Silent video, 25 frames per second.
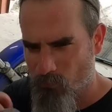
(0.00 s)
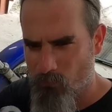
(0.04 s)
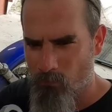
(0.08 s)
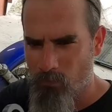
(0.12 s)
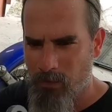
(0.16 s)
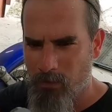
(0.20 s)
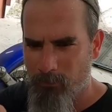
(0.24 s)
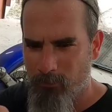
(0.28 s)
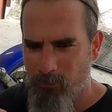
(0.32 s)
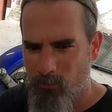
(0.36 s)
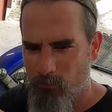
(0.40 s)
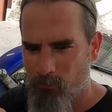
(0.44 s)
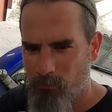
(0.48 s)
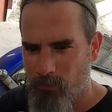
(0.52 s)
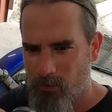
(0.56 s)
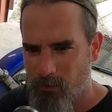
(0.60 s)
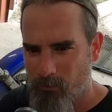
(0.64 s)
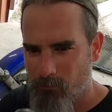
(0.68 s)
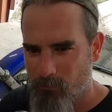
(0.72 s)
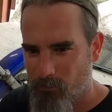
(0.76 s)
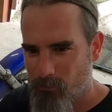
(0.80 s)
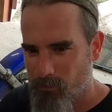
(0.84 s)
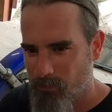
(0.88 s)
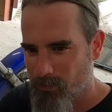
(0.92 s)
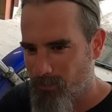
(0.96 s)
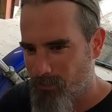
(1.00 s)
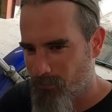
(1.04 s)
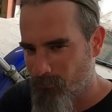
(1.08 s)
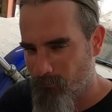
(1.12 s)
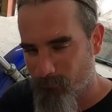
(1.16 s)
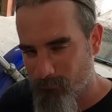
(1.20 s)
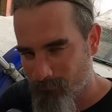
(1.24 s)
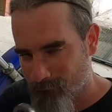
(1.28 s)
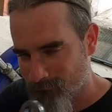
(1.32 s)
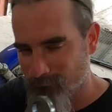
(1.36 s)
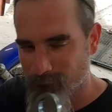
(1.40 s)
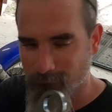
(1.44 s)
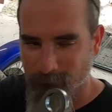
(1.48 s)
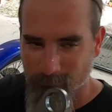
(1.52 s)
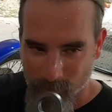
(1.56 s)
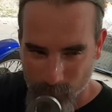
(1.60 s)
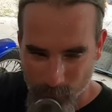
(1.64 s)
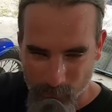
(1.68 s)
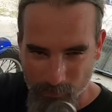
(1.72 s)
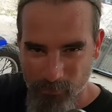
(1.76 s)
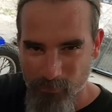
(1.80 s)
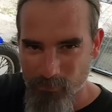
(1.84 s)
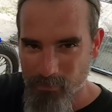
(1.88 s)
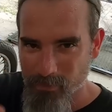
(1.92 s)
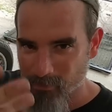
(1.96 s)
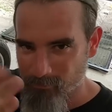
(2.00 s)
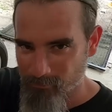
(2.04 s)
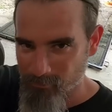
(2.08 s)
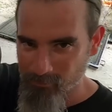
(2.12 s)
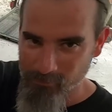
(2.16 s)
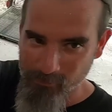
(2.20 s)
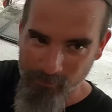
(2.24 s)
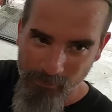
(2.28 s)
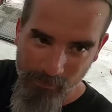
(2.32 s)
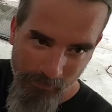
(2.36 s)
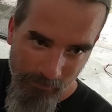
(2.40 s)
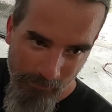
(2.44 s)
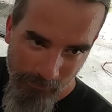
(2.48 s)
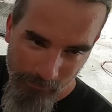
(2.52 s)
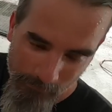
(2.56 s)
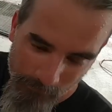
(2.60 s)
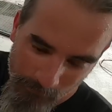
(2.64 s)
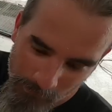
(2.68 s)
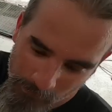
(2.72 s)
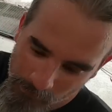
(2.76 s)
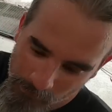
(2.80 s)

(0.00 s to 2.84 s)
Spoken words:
a grommet or whatever. And anyway, you guys get the idea.